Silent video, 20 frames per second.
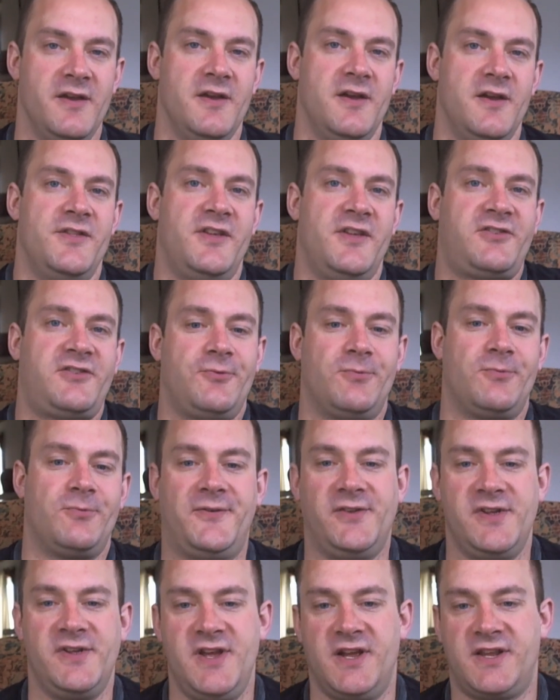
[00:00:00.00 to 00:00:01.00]
This is
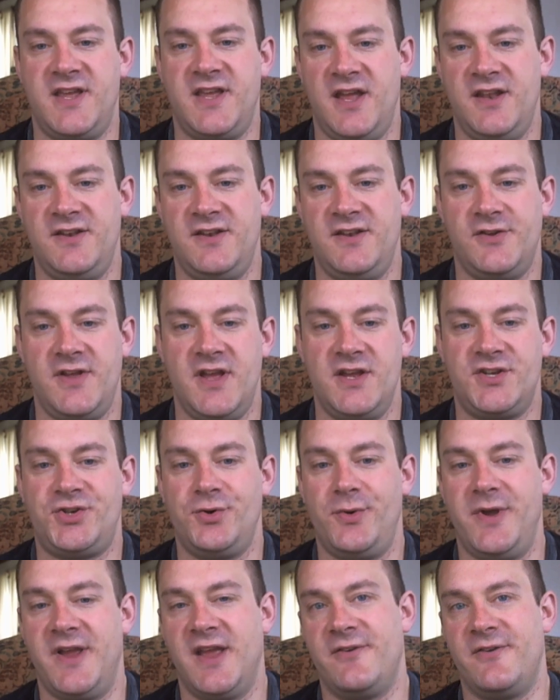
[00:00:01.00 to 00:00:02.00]
roughly akin to
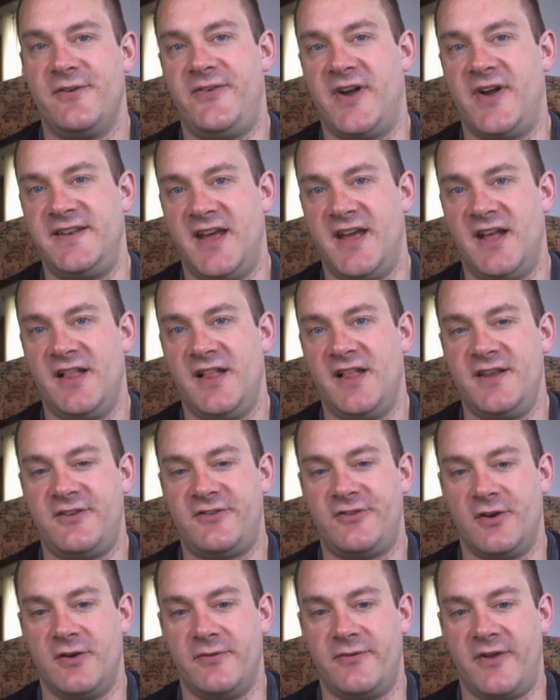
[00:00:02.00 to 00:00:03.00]
issuing a fidelity
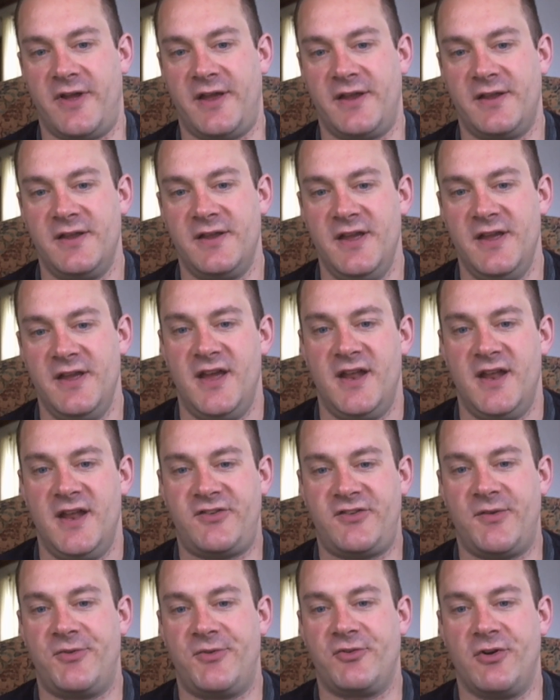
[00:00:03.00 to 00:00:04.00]
survey
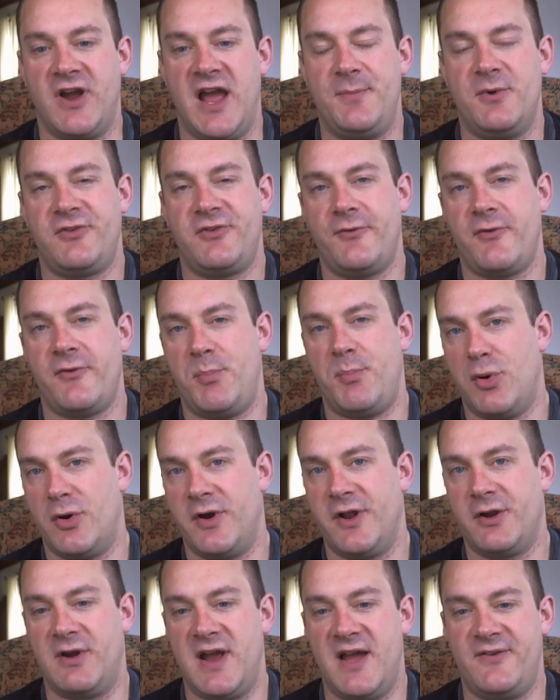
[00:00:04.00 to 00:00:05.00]
to subscribers of a
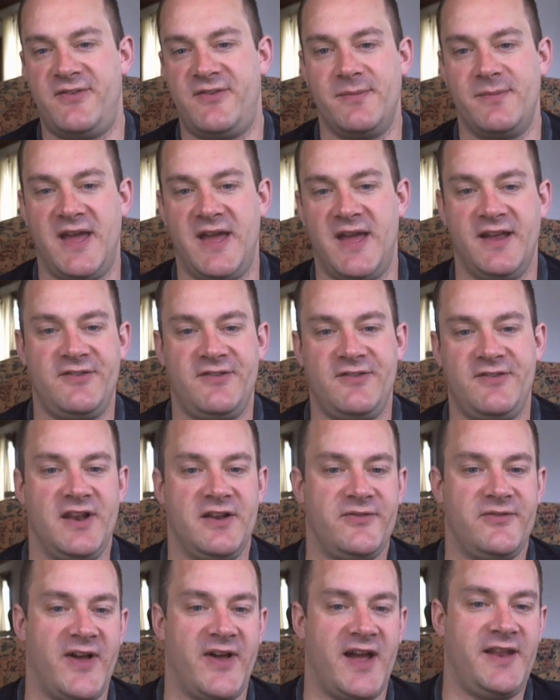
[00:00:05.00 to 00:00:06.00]
pornographic magazine
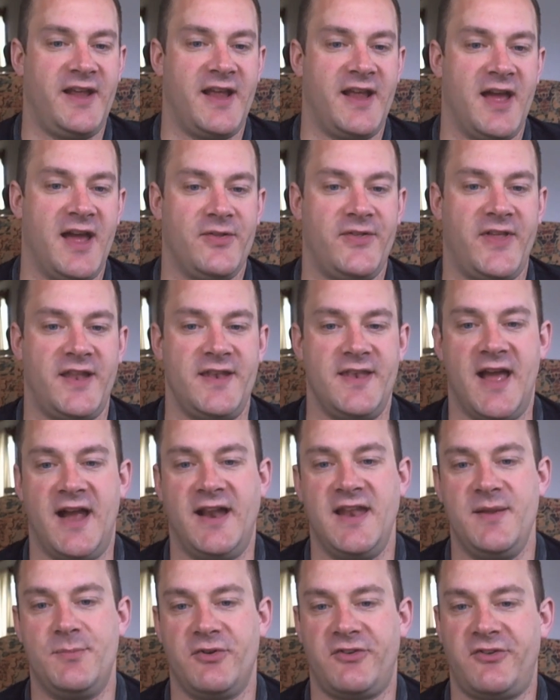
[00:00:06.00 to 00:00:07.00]
and finding out that
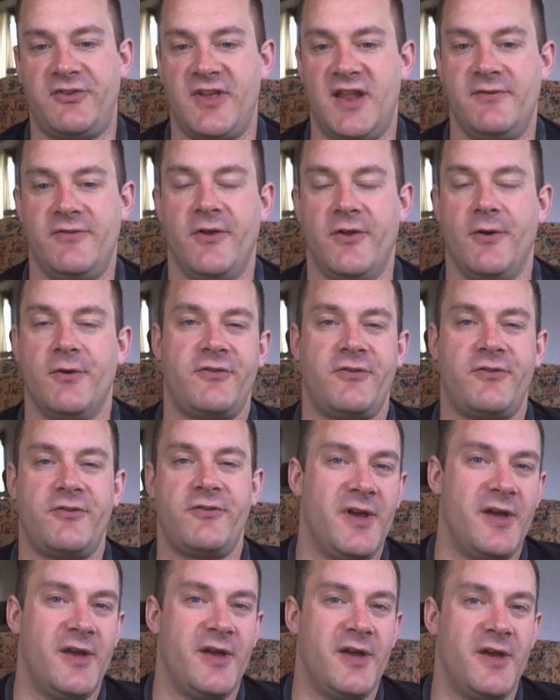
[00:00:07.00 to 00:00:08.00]
90% of those
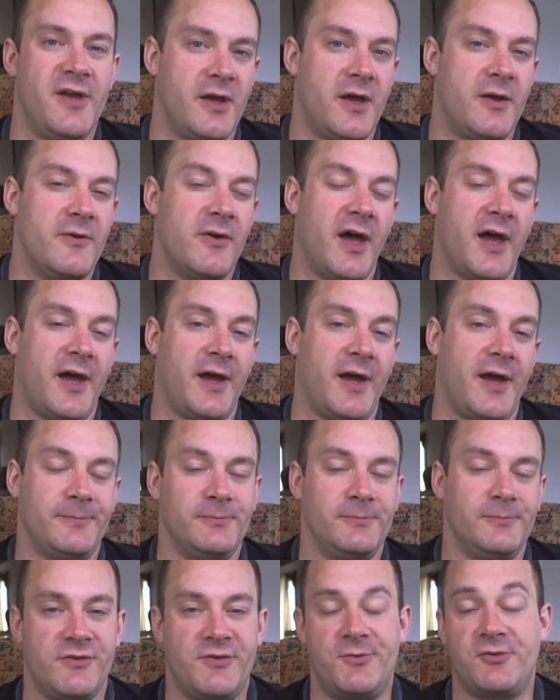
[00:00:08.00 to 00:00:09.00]

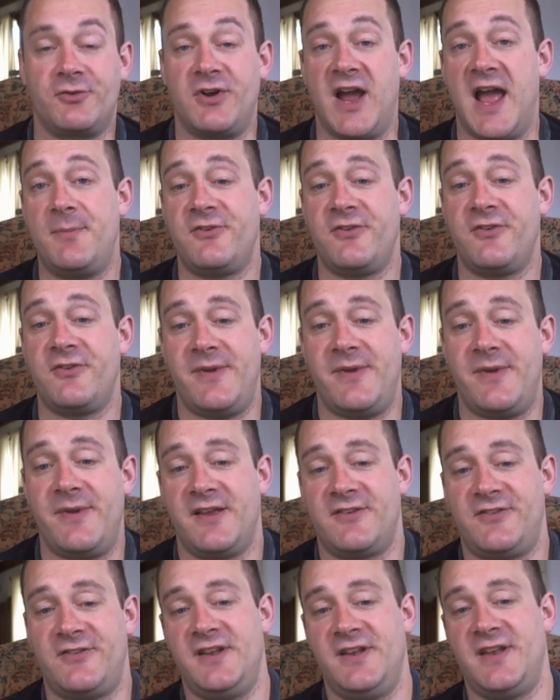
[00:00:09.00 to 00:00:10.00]
subscribers of the
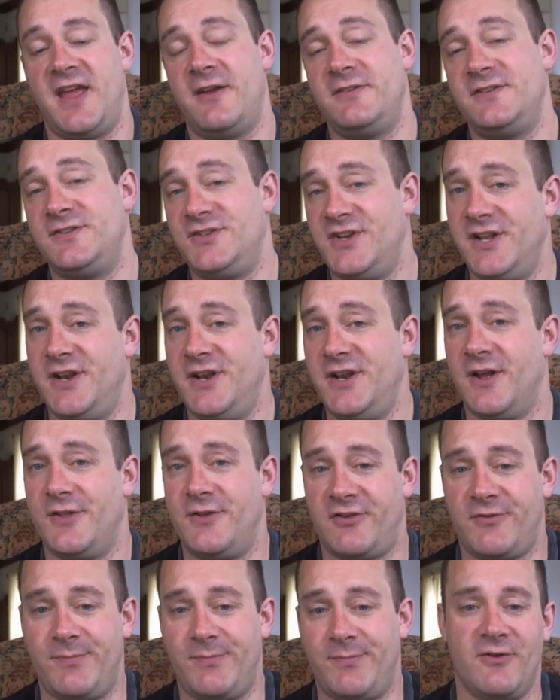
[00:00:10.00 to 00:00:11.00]
magazine had cheated on
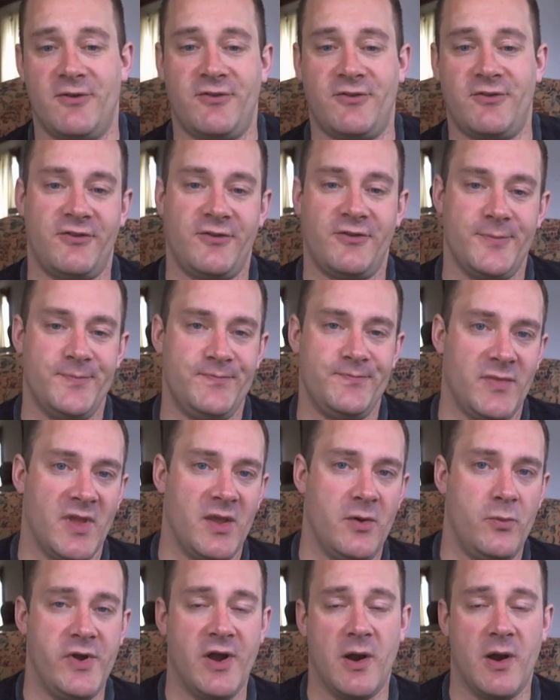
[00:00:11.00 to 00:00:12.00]
their spouses.
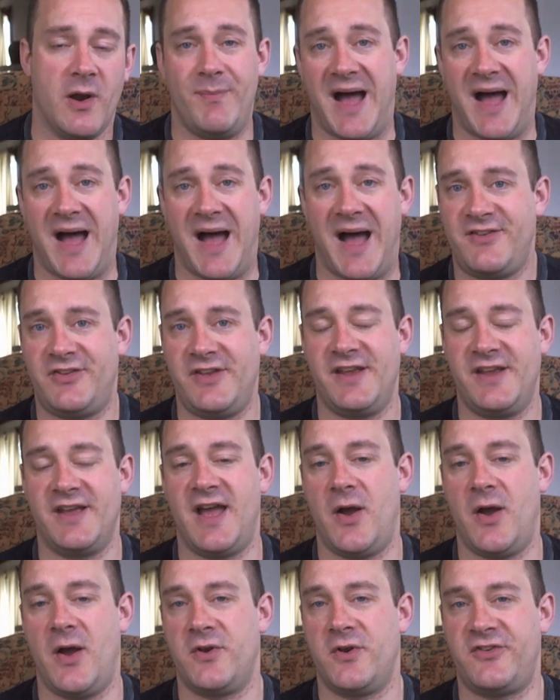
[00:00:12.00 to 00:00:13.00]
We are biasing
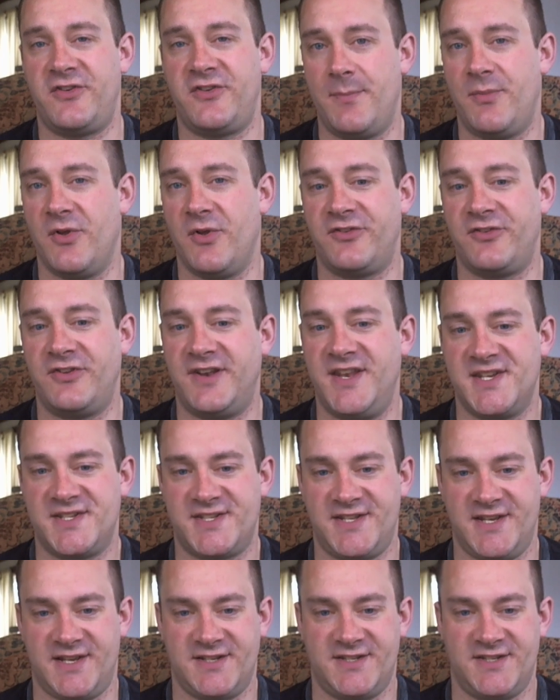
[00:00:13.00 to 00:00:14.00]
our sample
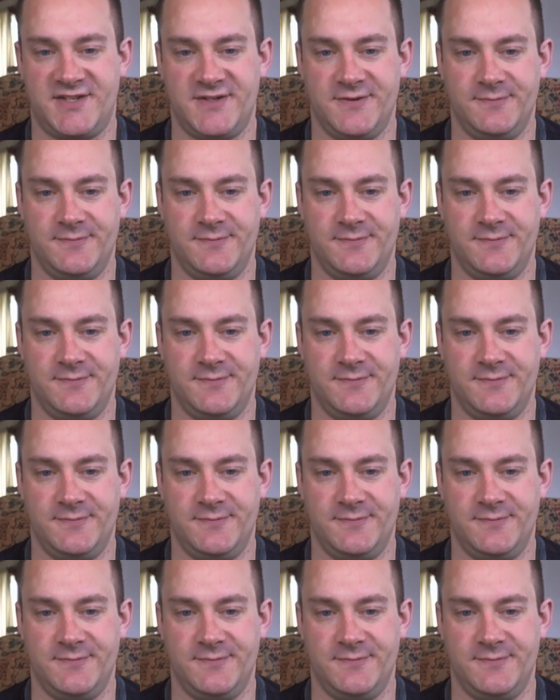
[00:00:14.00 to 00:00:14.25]
statistics.